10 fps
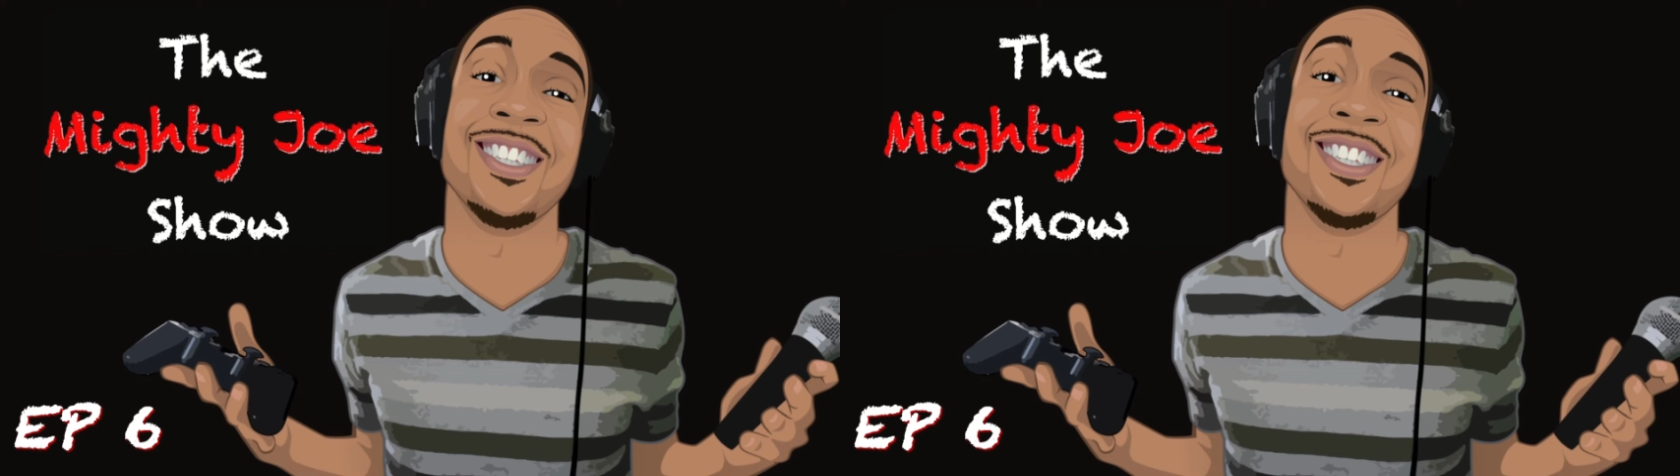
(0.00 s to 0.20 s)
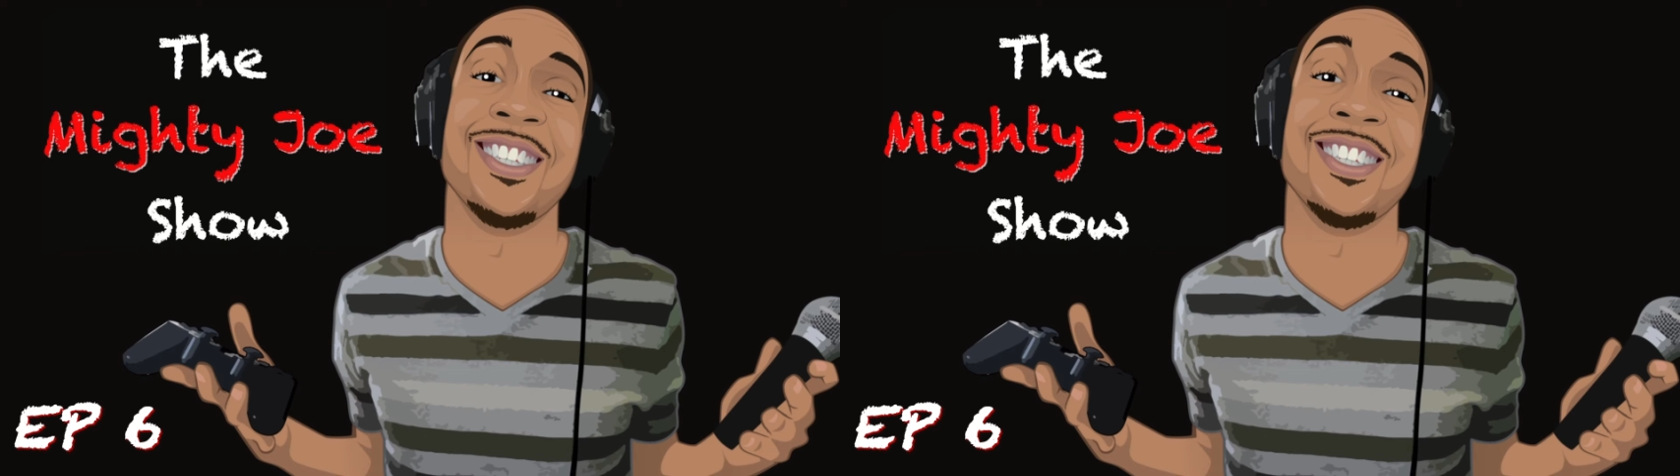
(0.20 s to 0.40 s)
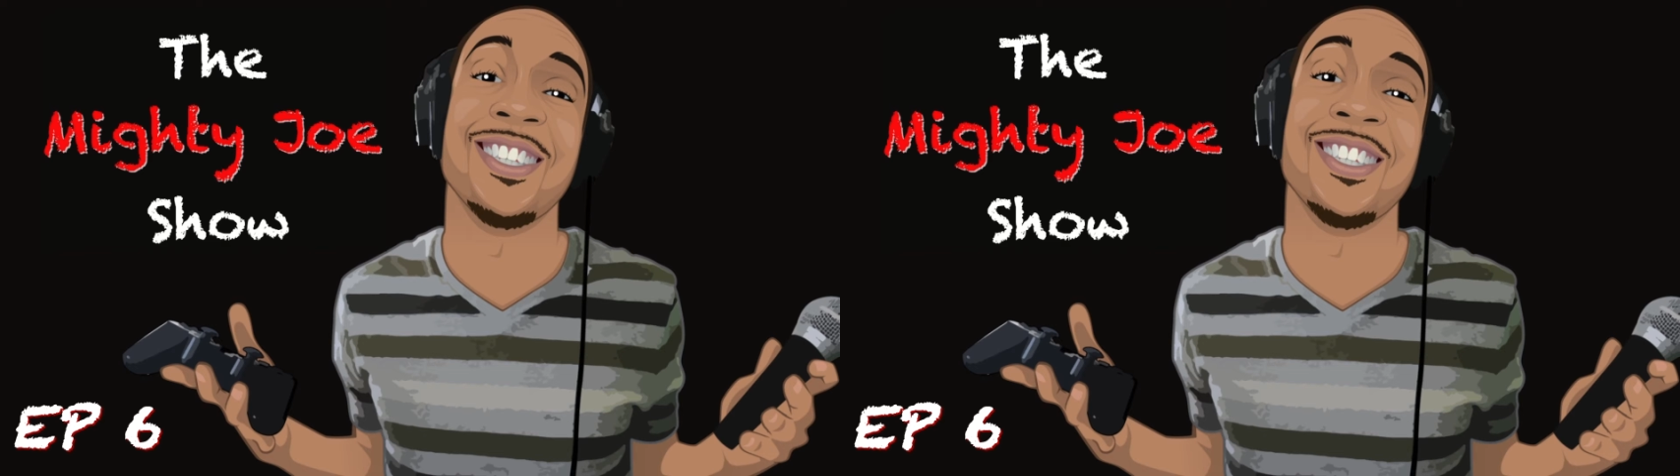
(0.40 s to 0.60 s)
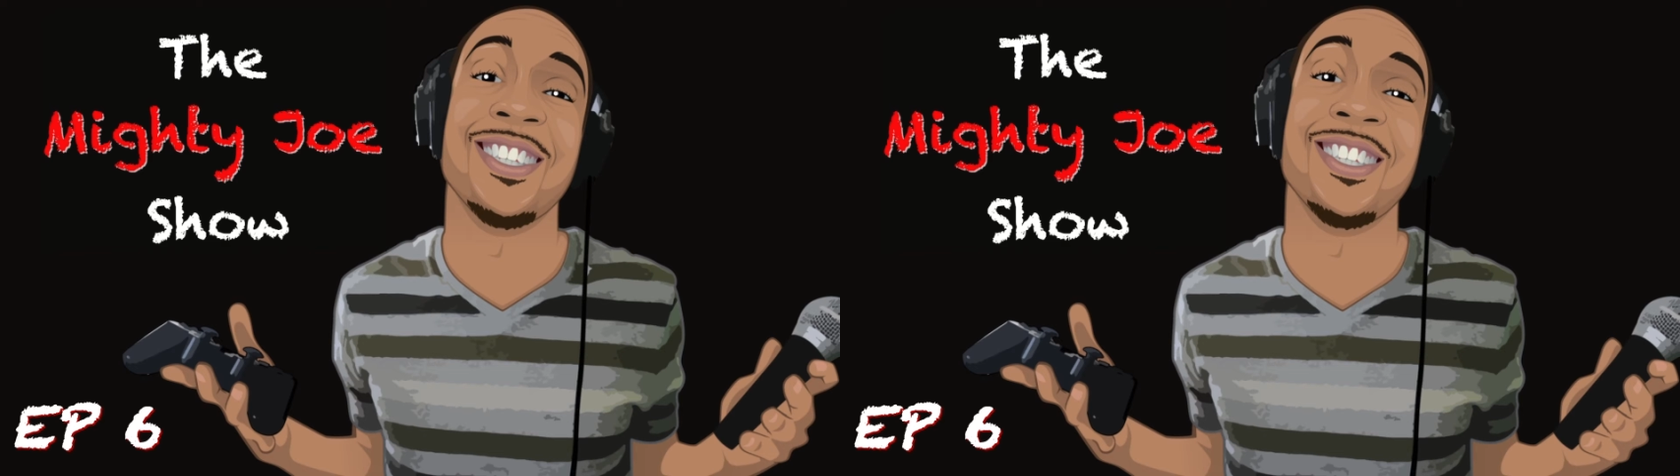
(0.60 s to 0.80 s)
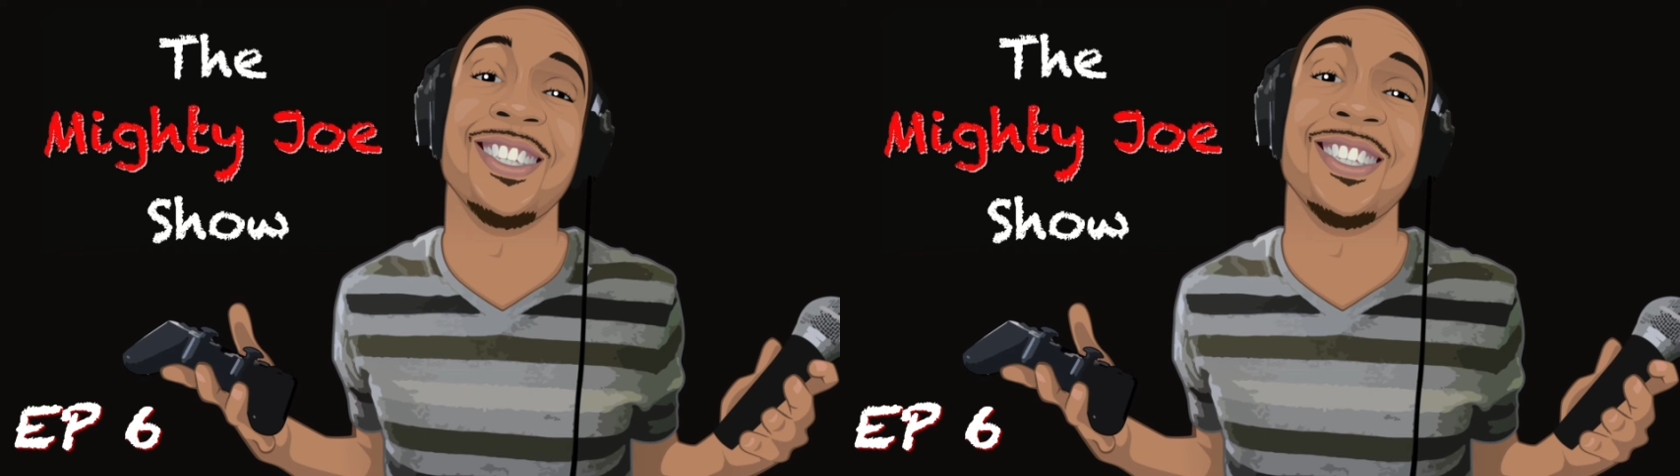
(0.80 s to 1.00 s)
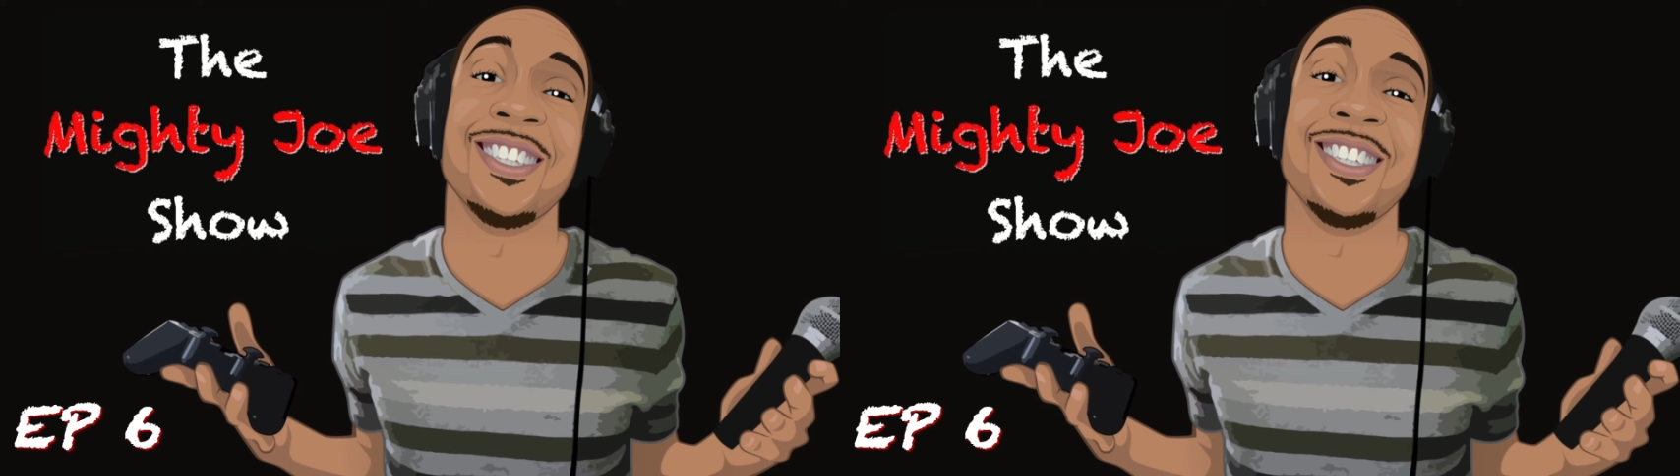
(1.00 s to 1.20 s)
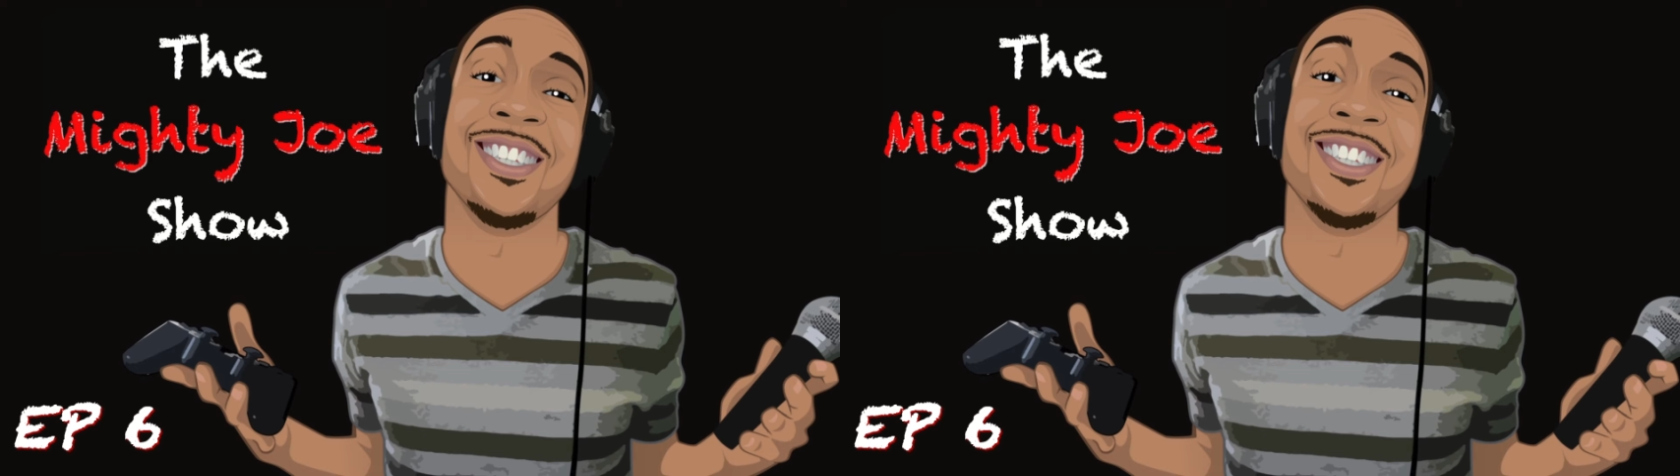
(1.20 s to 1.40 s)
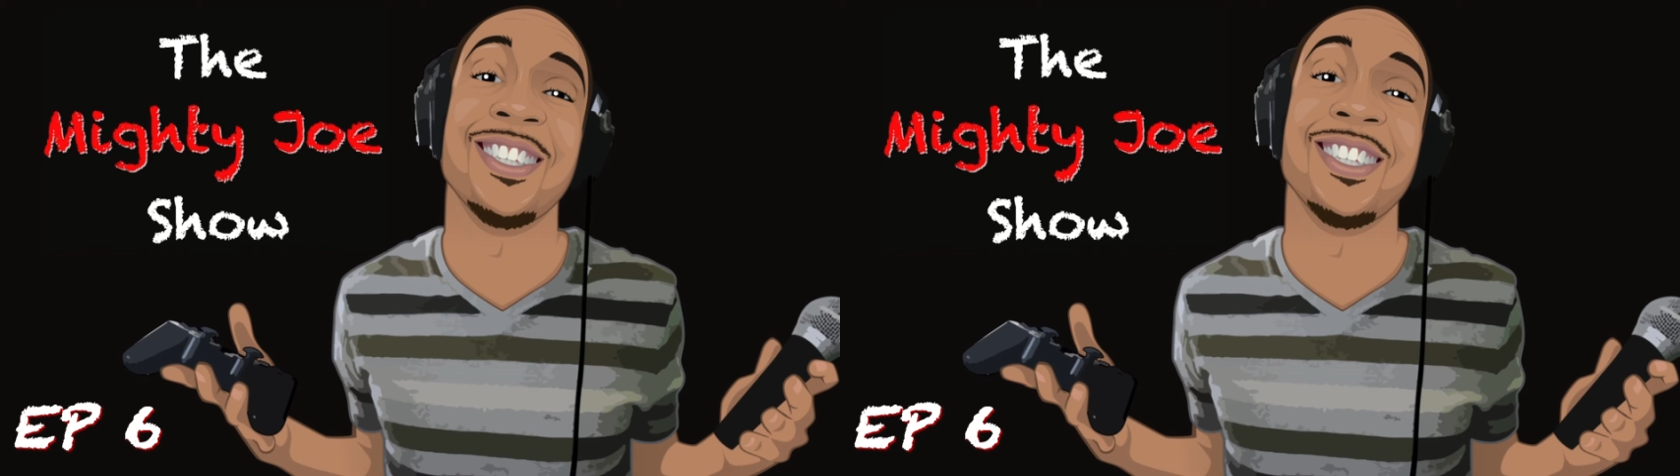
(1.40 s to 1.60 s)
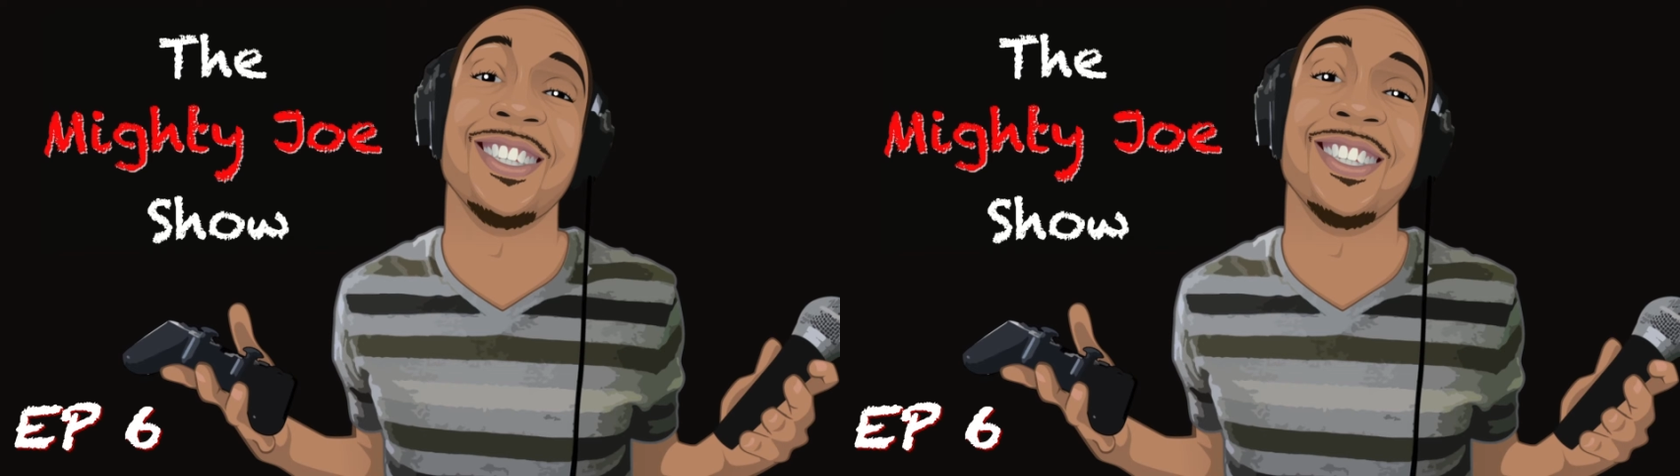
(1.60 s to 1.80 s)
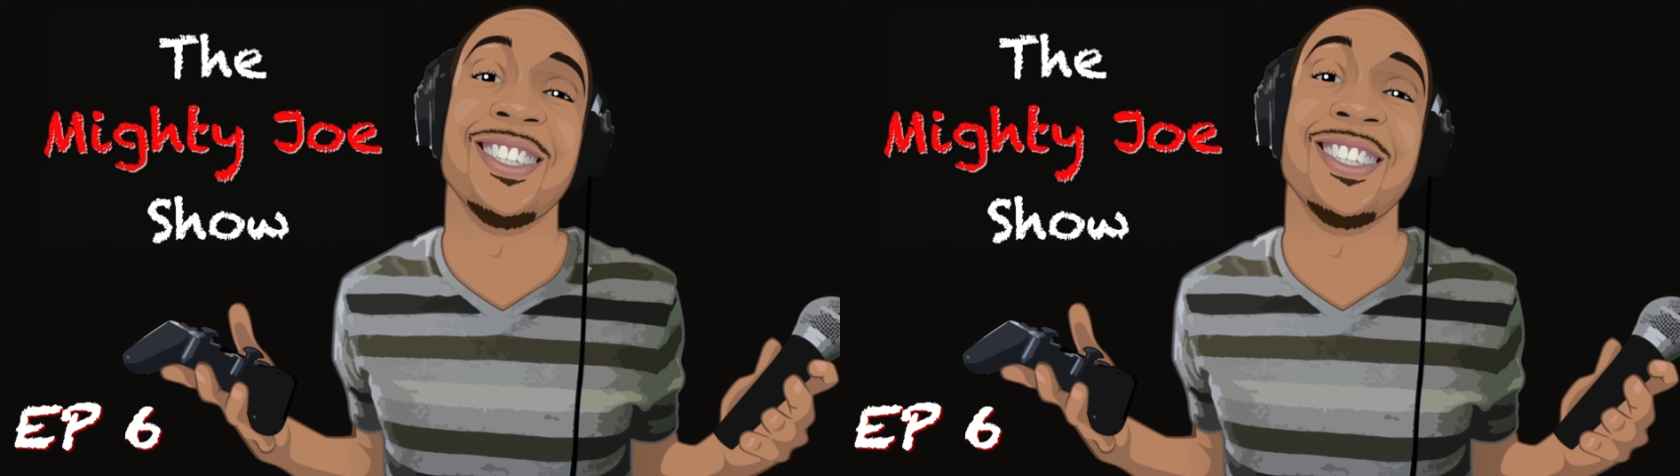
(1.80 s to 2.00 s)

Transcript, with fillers: Fandango, uh,